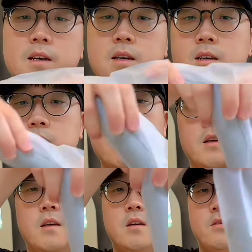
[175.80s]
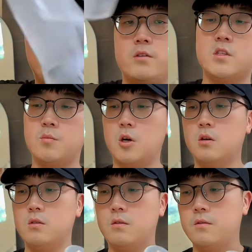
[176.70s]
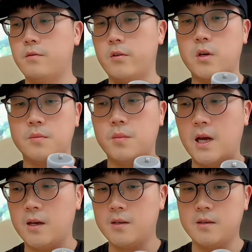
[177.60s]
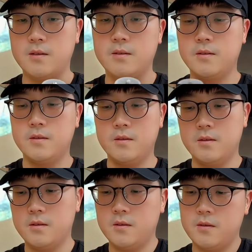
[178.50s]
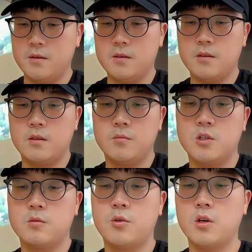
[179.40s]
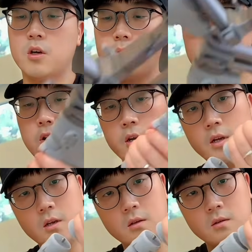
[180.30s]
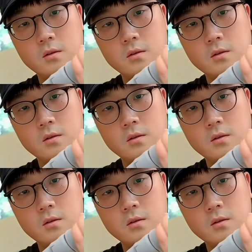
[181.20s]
very small, very compact. Let me just put it up right now.